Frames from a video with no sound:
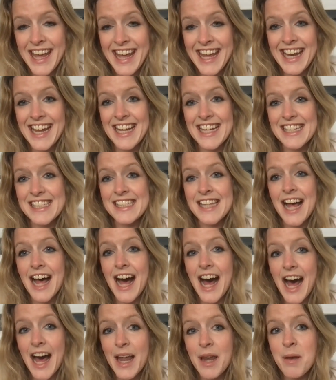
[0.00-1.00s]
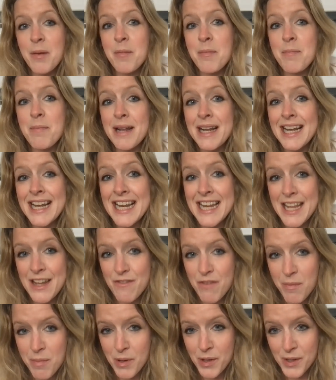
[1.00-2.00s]
It is
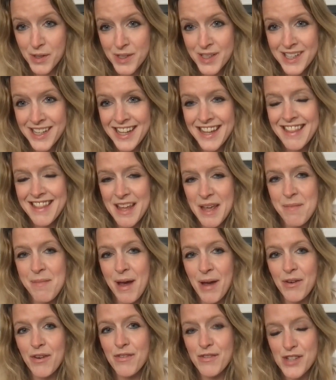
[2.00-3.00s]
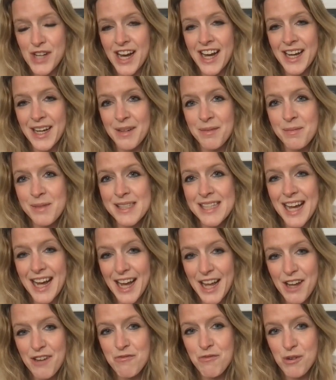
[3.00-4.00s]
unbelievable the amount of times
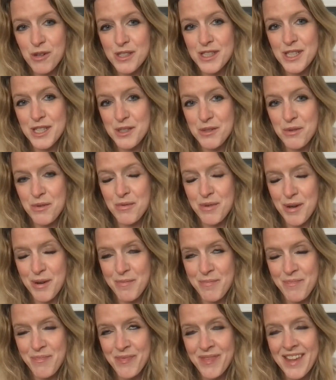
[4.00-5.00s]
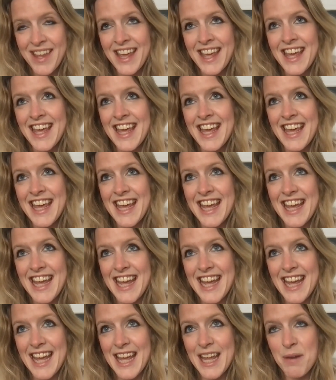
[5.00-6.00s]
I have walked into a room
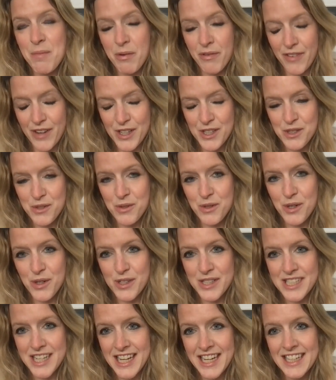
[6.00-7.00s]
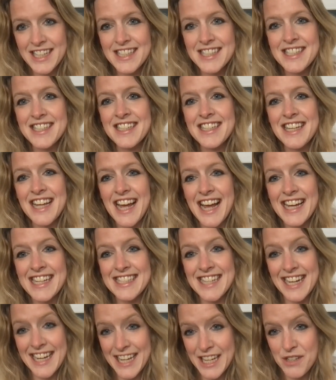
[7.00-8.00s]
in a professional context as
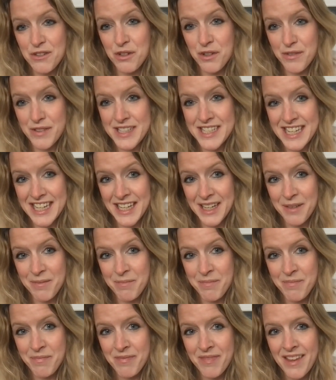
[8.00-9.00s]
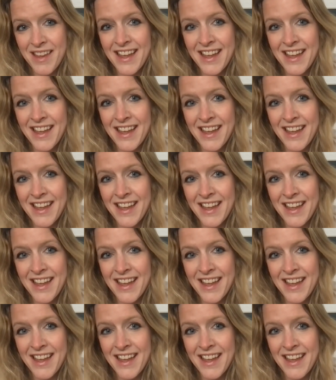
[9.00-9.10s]
the leader of a team,